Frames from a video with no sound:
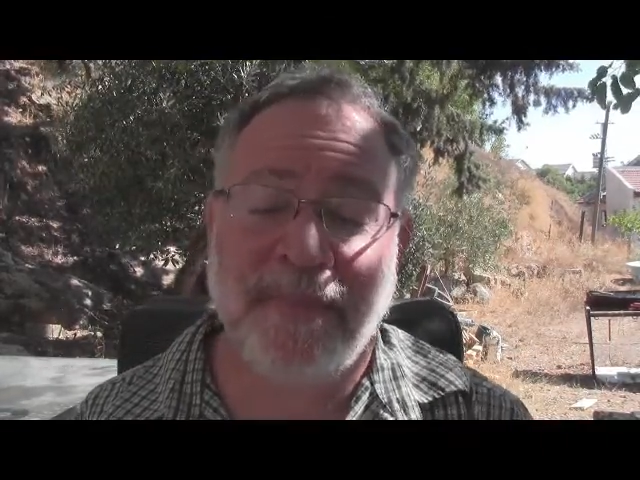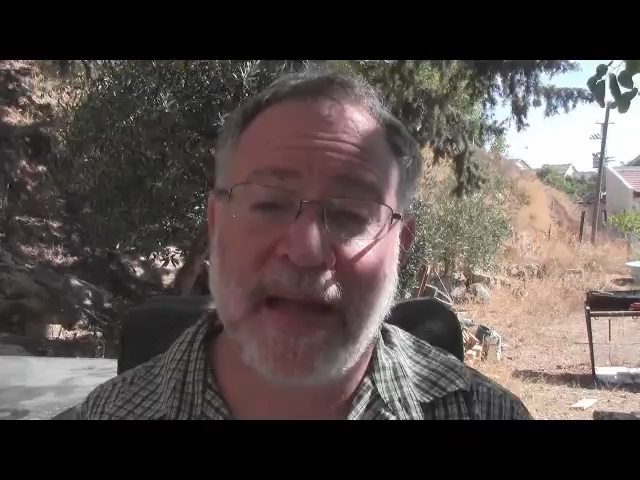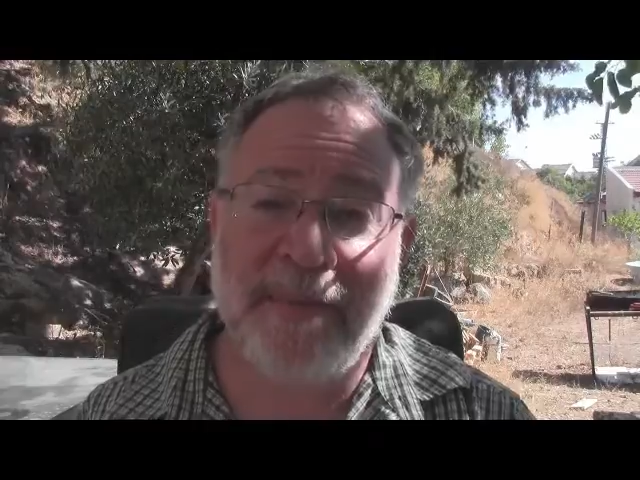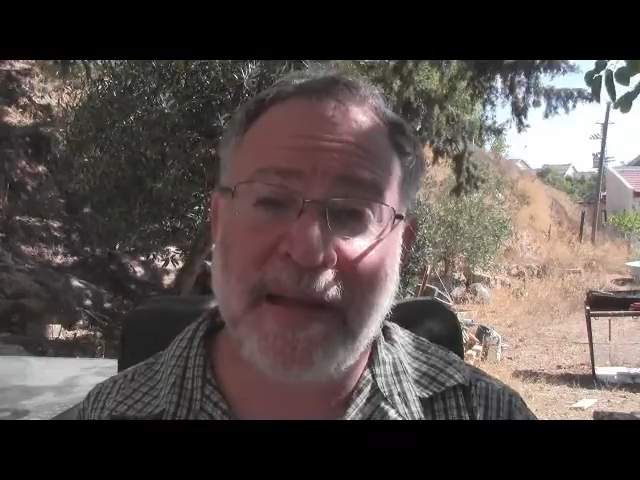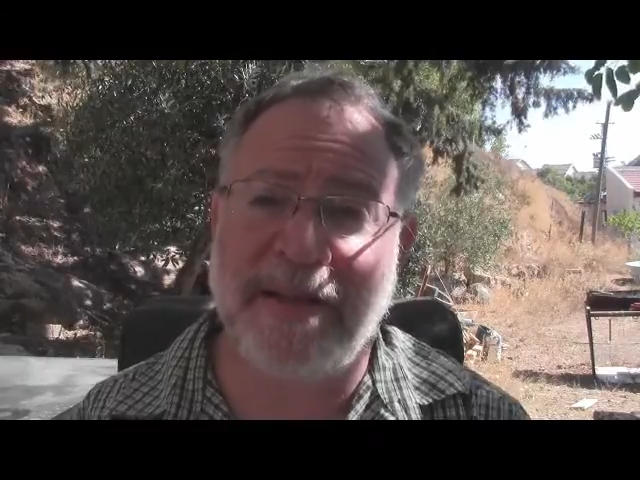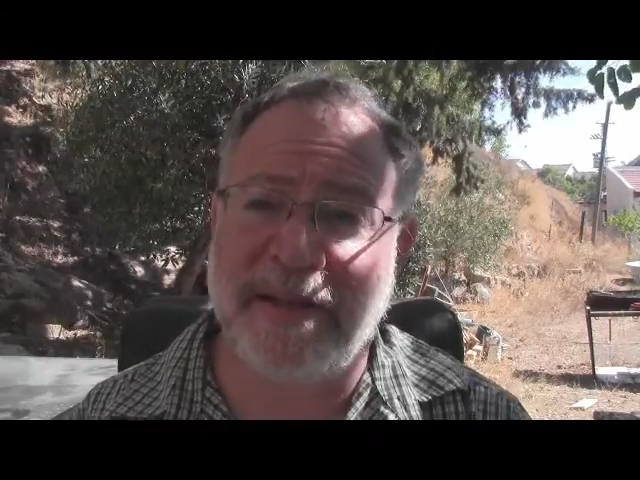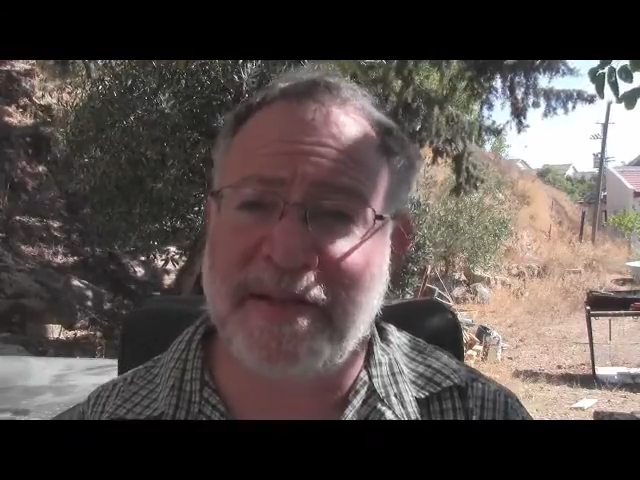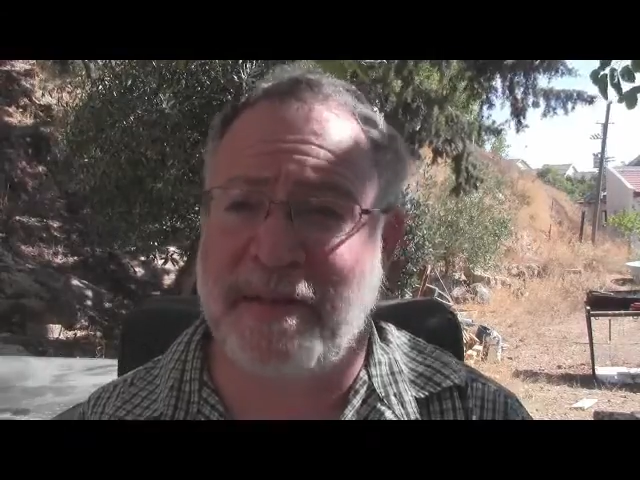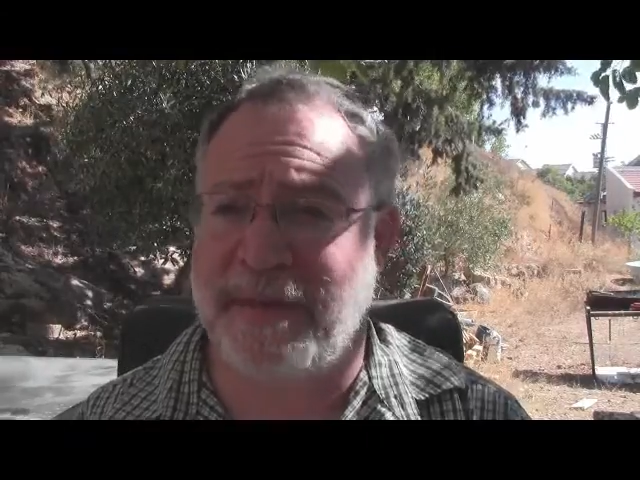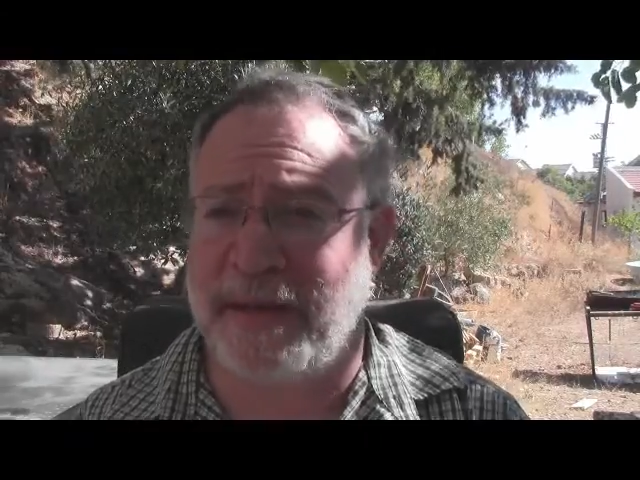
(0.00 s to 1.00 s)
And I'm hinting to
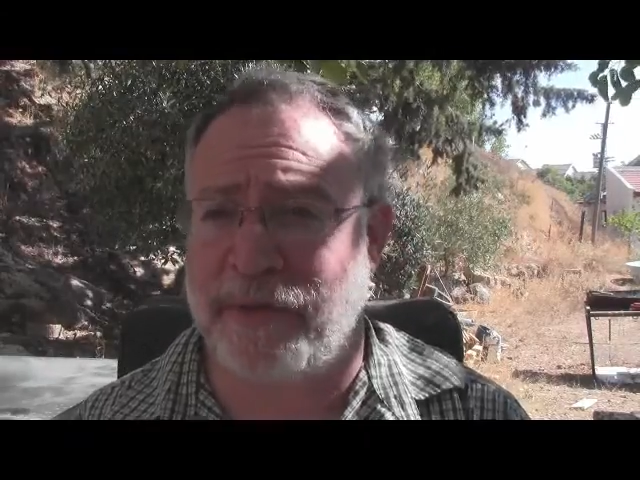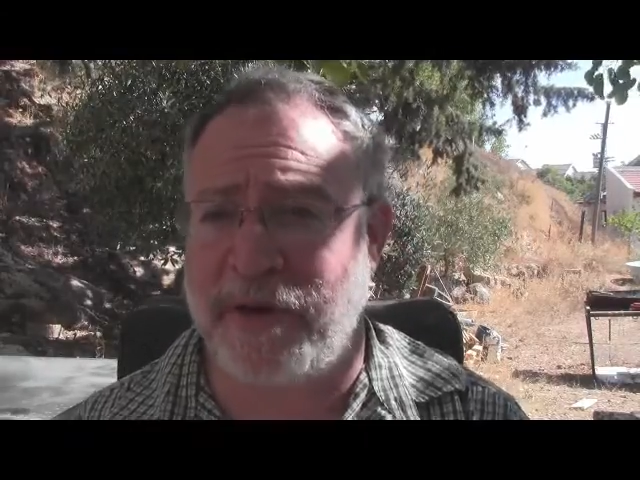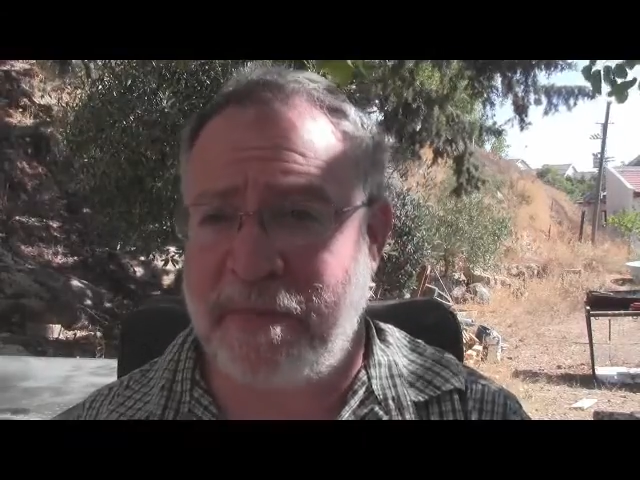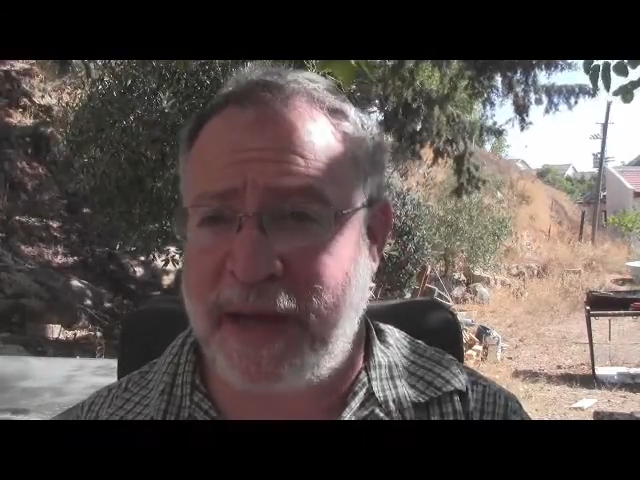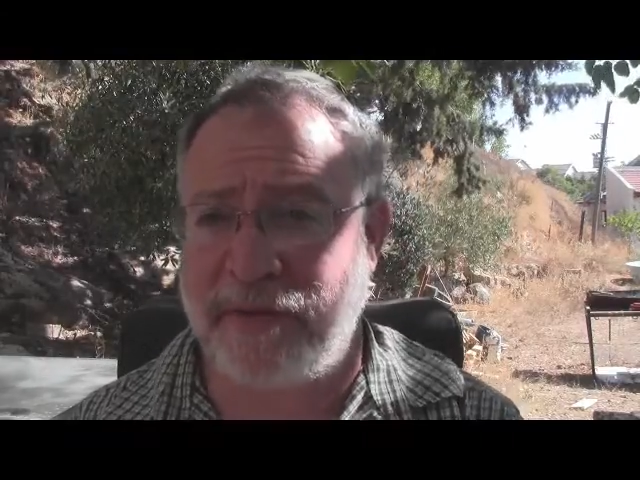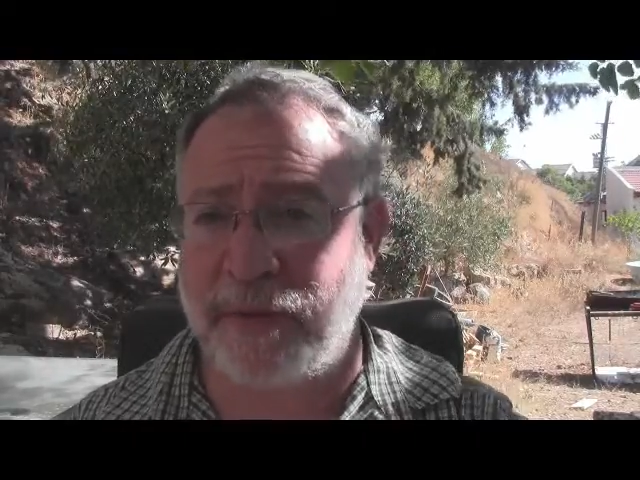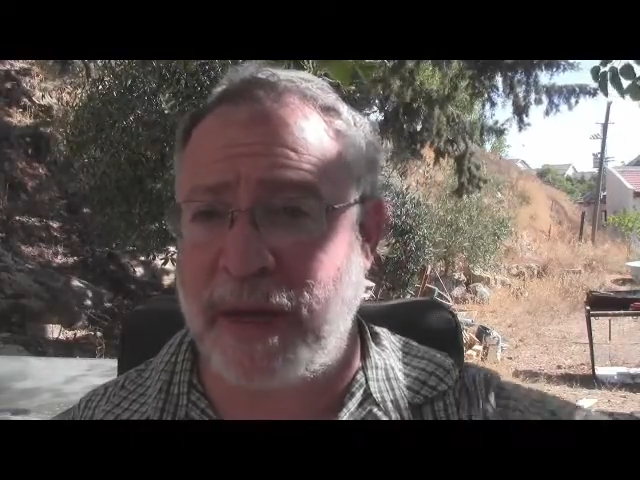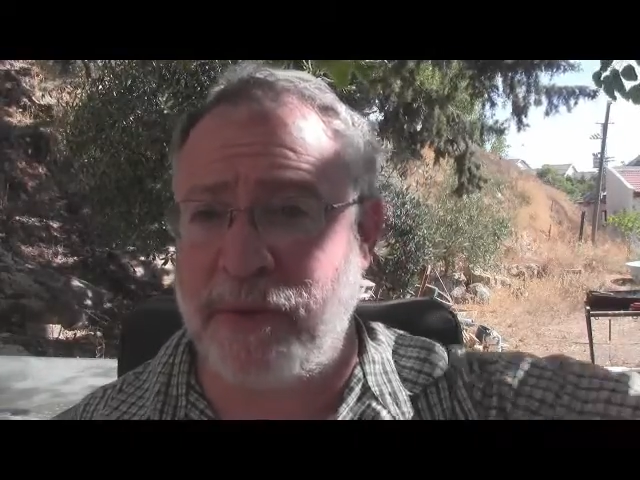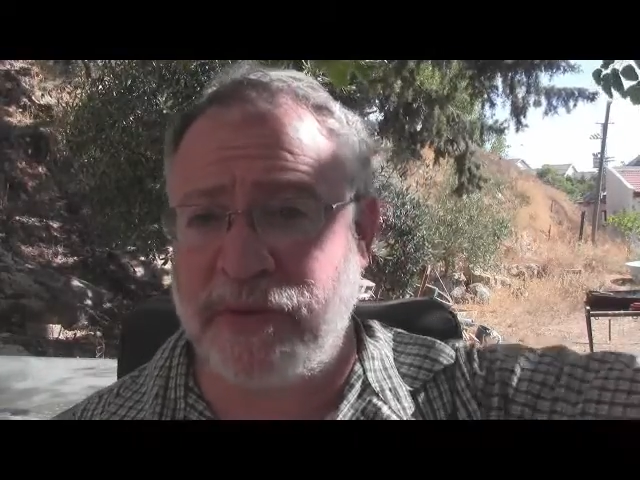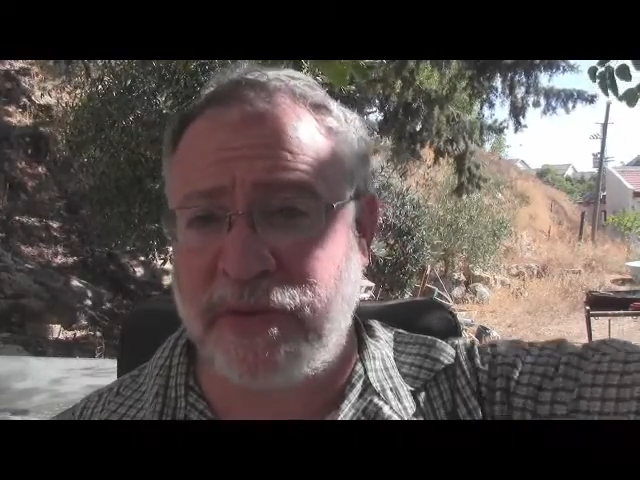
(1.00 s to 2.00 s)
something that was very painful. When
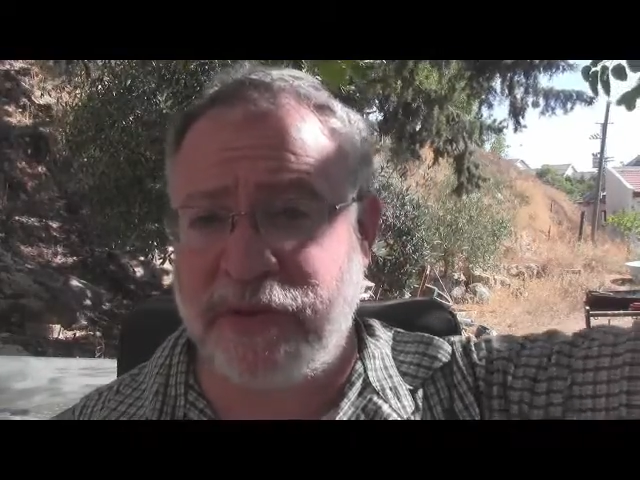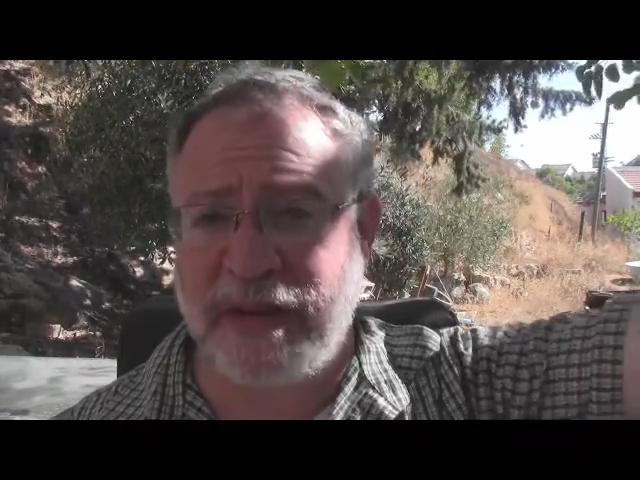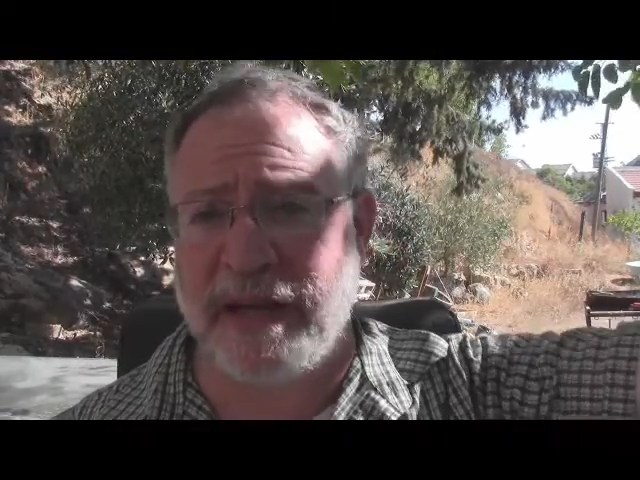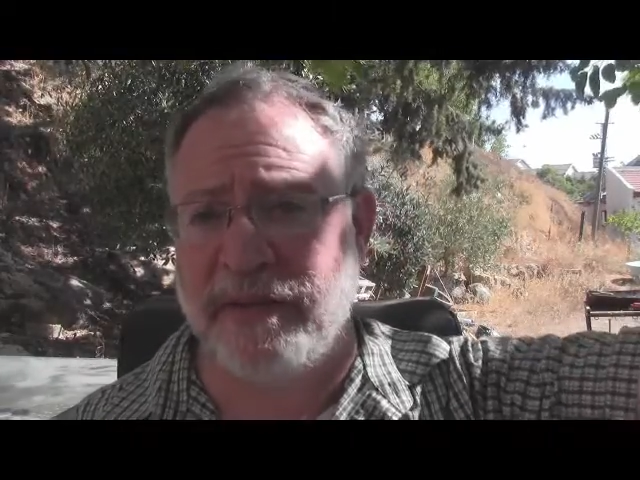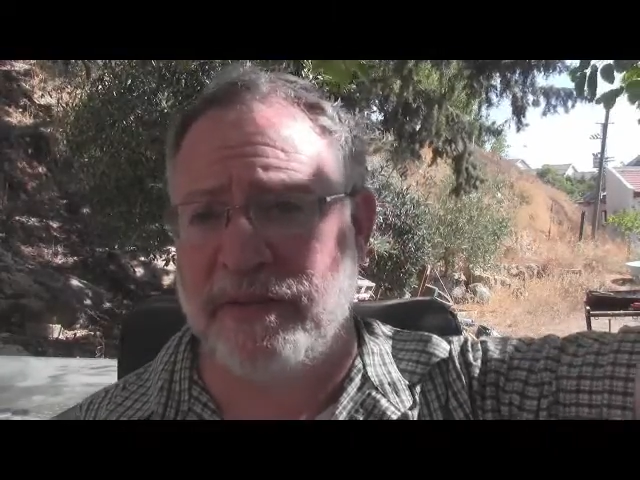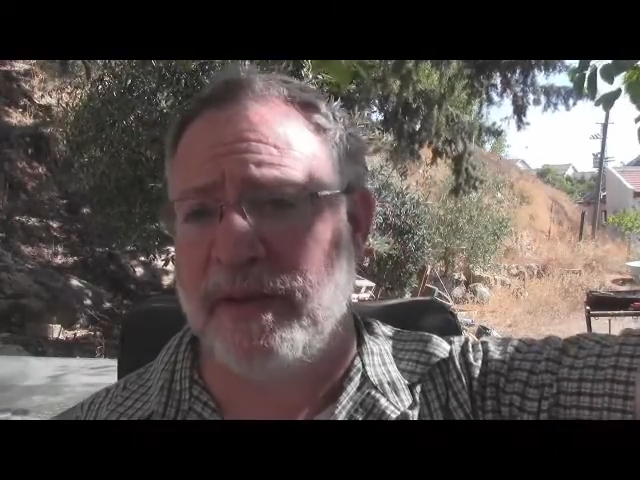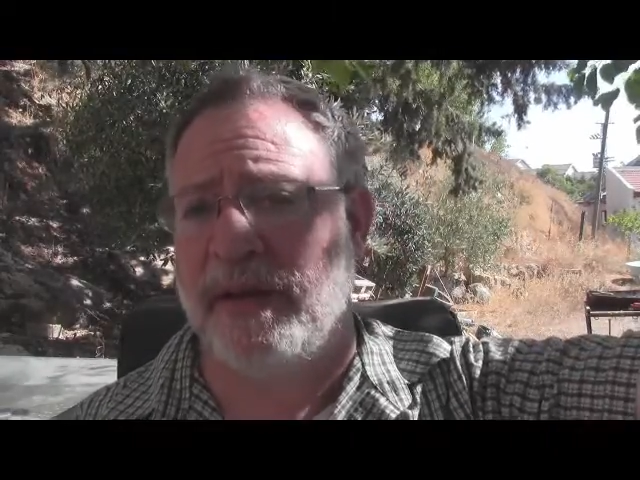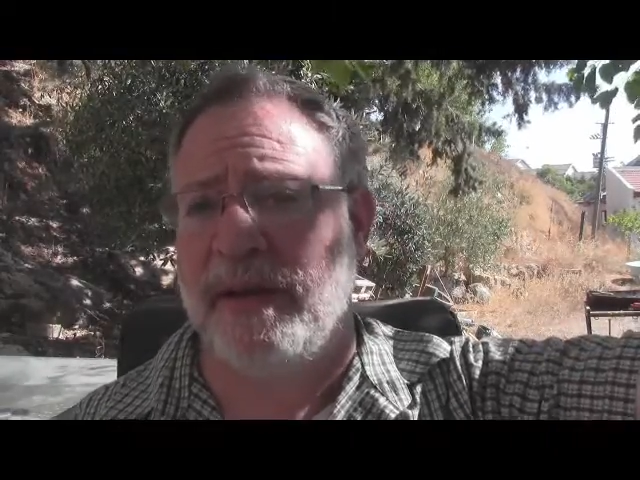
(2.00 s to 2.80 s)
I was in the States